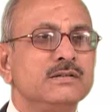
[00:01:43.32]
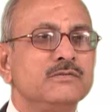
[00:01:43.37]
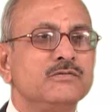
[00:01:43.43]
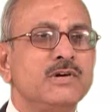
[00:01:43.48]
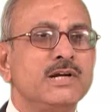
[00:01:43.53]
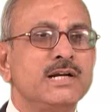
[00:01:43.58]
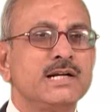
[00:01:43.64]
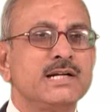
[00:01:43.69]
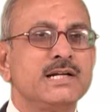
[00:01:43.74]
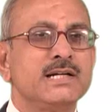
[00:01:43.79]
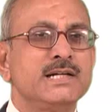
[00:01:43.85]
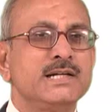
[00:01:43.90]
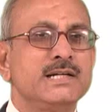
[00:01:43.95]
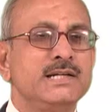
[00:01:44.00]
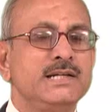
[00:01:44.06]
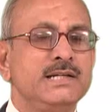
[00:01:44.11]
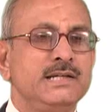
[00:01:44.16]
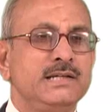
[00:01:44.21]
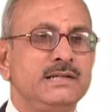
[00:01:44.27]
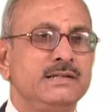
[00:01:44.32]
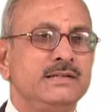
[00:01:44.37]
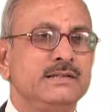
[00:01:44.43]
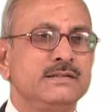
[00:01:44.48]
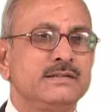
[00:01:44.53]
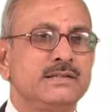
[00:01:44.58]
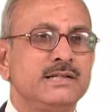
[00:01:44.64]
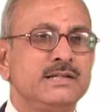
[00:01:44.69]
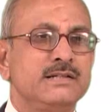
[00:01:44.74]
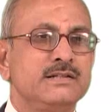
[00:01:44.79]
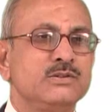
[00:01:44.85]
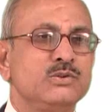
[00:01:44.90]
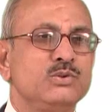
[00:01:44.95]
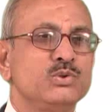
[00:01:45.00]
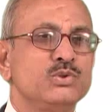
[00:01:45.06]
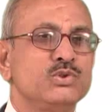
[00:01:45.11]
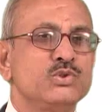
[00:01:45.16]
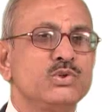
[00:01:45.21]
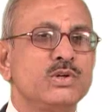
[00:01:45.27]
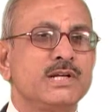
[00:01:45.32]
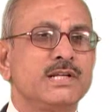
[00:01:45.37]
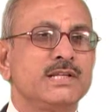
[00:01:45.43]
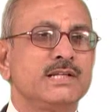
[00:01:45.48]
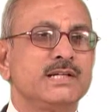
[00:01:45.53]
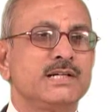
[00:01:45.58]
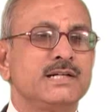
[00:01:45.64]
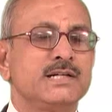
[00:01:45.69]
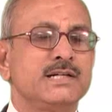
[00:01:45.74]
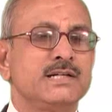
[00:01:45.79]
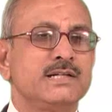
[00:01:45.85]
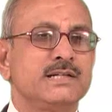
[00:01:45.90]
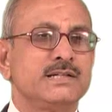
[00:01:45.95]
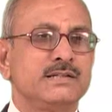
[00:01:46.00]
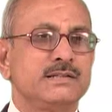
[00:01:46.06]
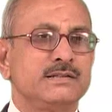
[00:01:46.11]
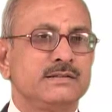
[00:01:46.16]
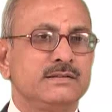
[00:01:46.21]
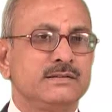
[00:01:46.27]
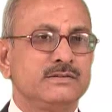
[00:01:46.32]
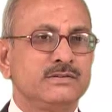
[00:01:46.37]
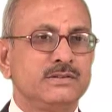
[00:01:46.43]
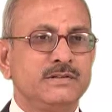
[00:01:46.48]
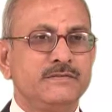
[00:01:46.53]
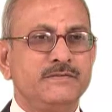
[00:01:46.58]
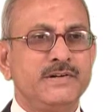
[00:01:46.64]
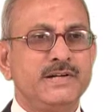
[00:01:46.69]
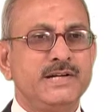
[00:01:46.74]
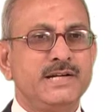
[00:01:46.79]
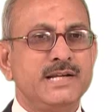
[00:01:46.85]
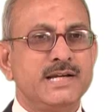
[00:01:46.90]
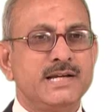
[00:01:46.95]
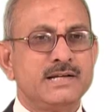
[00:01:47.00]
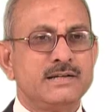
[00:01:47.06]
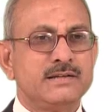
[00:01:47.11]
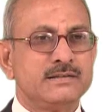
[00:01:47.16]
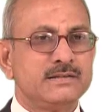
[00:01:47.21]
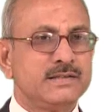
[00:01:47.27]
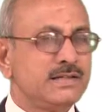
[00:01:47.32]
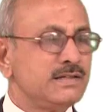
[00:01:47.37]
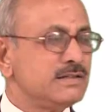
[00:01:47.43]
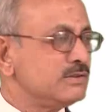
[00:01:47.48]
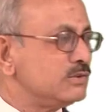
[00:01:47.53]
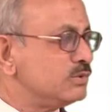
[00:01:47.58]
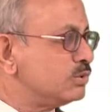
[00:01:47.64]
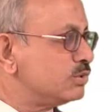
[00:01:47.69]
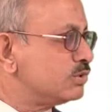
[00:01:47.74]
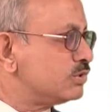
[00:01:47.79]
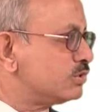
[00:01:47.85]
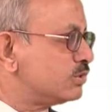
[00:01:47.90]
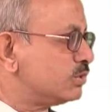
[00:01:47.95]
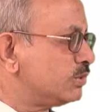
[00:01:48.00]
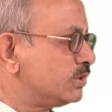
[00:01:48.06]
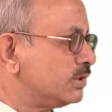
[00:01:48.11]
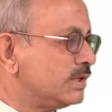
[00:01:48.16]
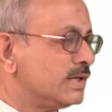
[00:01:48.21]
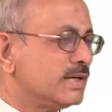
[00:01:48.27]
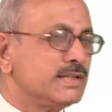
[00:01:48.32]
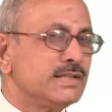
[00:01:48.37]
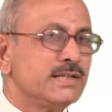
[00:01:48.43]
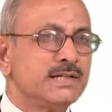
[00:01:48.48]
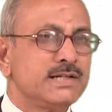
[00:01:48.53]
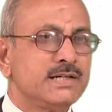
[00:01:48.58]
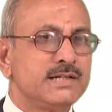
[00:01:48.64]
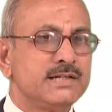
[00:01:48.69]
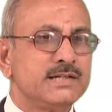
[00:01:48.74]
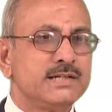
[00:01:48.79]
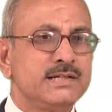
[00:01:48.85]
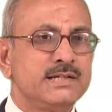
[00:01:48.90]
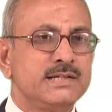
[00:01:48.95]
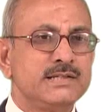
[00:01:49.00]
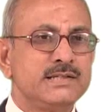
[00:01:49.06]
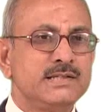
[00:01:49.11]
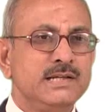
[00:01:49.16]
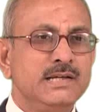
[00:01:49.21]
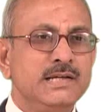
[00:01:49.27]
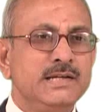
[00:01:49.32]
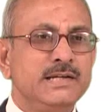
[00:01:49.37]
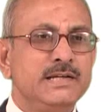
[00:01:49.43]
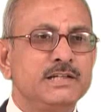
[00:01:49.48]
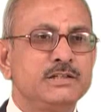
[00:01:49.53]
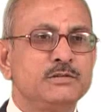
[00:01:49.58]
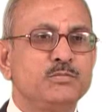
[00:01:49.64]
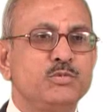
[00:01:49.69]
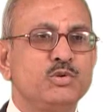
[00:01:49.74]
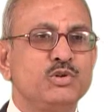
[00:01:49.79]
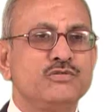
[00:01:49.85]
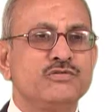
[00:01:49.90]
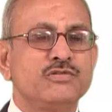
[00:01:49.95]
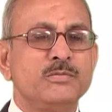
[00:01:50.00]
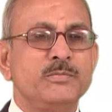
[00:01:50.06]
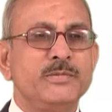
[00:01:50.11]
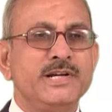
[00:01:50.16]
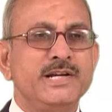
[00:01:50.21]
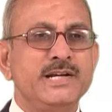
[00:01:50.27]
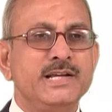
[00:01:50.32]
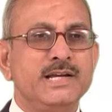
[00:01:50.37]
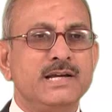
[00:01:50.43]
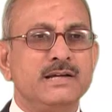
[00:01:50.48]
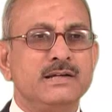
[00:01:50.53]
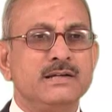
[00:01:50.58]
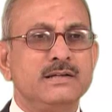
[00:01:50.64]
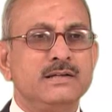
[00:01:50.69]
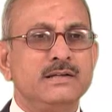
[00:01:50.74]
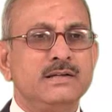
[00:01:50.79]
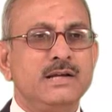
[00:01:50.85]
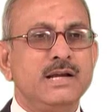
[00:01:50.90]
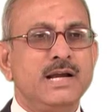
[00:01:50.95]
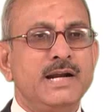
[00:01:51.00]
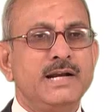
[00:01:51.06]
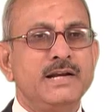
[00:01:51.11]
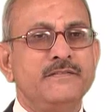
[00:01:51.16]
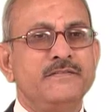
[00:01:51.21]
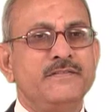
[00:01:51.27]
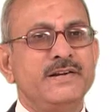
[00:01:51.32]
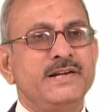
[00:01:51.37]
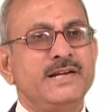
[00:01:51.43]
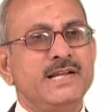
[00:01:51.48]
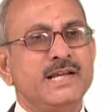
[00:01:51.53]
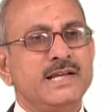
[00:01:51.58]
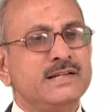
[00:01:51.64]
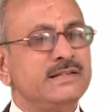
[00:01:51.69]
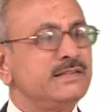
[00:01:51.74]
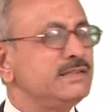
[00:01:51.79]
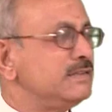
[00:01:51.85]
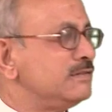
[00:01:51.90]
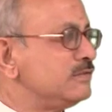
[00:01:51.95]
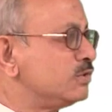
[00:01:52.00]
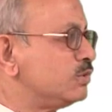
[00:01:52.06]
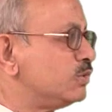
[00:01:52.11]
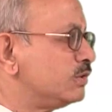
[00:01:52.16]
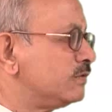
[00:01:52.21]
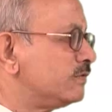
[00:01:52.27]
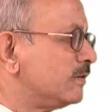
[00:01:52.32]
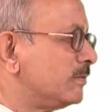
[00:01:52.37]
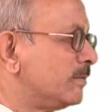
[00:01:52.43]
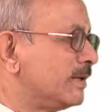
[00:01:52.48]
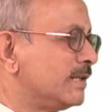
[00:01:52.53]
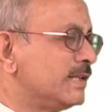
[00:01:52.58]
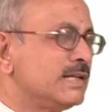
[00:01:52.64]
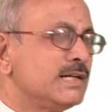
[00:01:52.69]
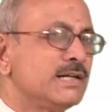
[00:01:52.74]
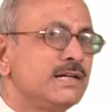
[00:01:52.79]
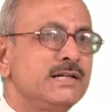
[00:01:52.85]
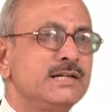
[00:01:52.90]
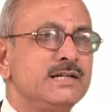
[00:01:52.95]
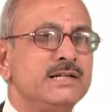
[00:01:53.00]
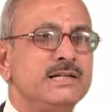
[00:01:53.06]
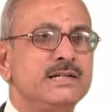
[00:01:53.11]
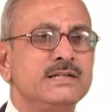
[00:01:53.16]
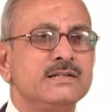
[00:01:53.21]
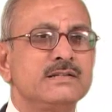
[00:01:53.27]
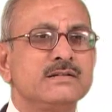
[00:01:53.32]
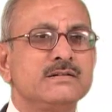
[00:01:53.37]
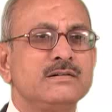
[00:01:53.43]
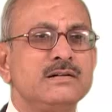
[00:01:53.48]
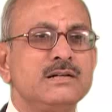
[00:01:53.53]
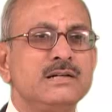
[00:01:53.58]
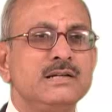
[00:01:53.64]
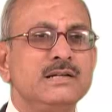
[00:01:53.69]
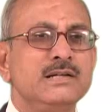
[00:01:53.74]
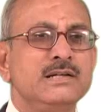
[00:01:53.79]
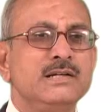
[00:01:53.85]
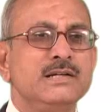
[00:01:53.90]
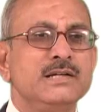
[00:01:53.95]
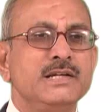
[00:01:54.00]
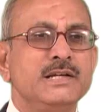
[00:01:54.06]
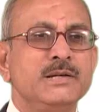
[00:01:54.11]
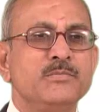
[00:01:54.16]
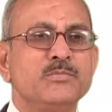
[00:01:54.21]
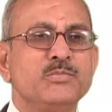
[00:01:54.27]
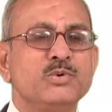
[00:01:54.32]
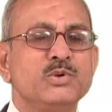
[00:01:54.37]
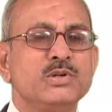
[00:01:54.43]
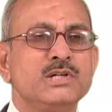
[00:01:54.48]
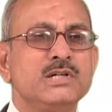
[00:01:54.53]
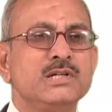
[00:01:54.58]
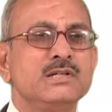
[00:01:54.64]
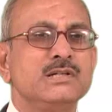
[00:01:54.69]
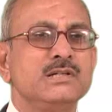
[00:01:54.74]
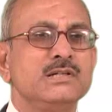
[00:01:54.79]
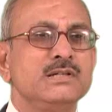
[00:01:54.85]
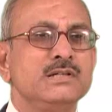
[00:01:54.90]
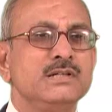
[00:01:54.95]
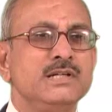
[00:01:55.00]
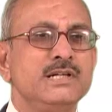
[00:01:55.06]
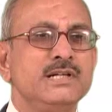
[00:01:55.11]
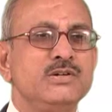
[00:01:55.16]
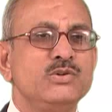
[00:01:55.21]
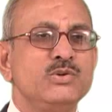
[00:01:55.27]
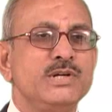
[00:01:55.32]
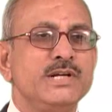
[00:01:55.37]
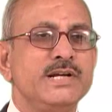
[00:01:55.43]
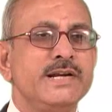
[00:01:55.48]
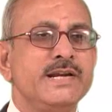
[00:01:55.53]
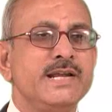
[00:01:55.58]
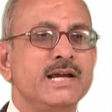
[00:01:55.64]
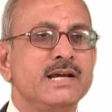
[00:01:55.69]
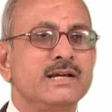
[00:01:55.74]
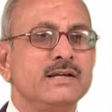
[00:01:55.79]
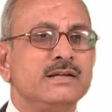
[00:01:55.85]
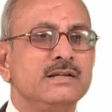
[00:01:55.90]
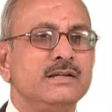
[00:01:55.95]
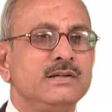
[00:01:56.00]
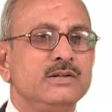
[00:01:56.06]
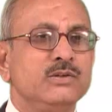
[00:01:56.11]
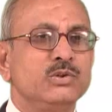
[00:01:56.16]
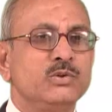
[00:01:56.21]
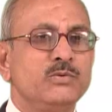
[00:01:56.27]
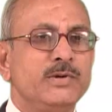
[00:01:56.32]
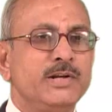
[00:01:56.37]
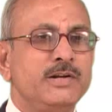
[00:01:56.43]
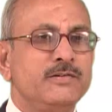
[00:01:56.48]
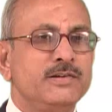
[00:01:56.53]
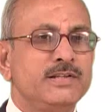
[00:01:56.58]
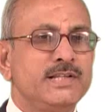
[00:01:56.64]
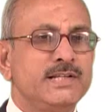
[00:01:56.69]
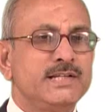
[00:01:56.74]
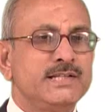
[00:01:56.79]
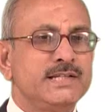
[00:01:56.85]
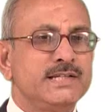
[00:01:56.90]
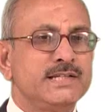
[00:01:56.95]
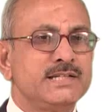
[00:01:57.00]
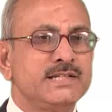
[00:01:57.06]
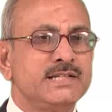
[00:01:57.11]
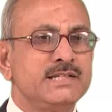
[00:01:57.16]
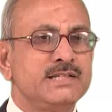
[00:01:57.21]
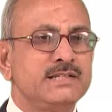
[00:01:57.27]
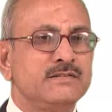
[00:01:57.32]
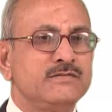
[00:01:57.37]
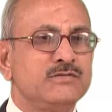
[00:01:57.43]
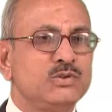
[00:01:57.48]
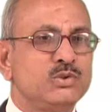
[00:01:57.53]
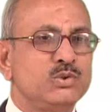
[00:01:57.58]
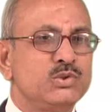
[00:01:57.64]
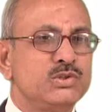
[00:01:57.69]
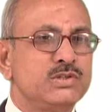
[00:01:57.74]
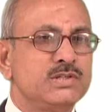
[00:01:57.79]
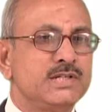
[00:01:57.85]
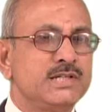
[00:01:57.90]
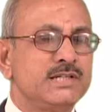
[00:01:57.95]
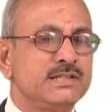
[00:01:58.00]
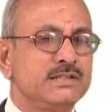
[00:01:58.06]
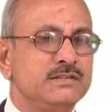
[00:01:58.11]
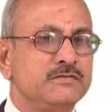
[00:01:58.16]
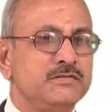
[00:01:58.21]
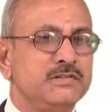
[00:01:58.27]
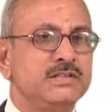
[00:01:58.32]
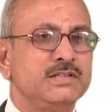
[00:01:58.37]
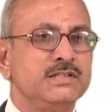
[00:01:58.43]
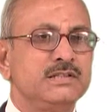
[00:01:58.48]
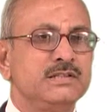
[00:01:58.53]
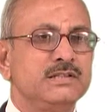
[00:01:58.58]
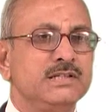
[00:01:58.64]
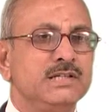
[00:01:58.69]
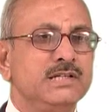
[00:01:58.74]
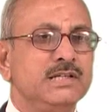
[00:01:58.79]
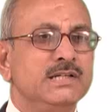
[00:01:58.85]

one country sends goods to another country. So if India sends goods to another country, it is export from India. And if India receives goods from another country, it is called import into India. So whenever there is exchange of goods and services,